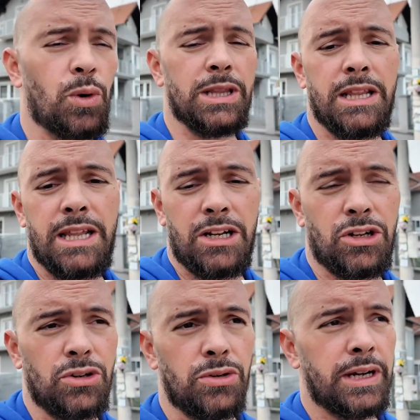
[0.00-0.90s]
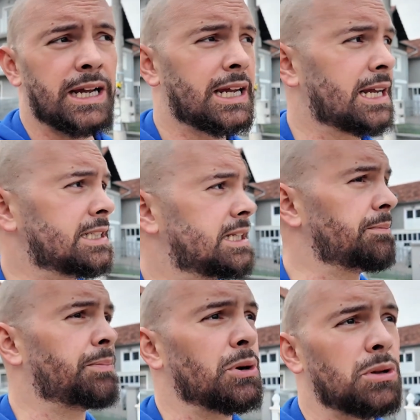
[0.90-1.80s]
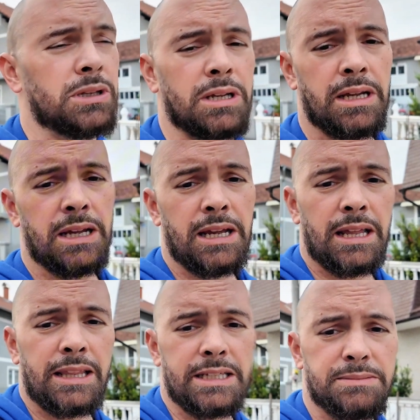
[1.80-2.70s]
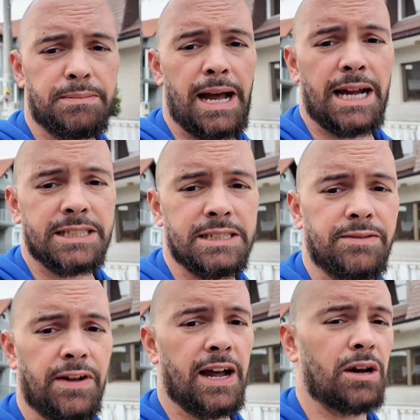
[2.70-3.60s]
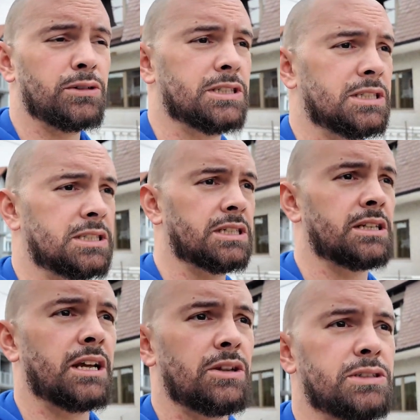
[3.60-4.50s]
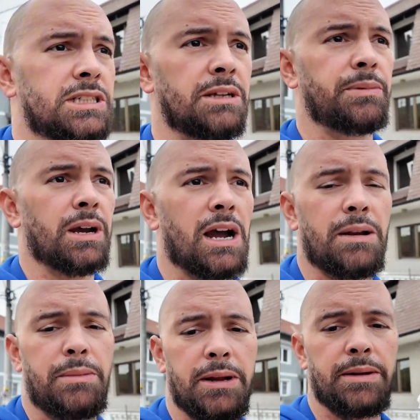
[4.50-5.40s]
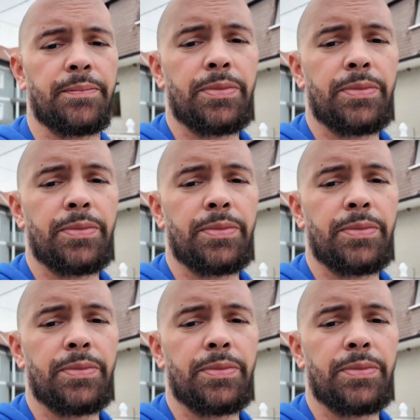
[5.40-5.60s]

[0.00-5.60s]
what did they do is they built these massive houses that you see behind me.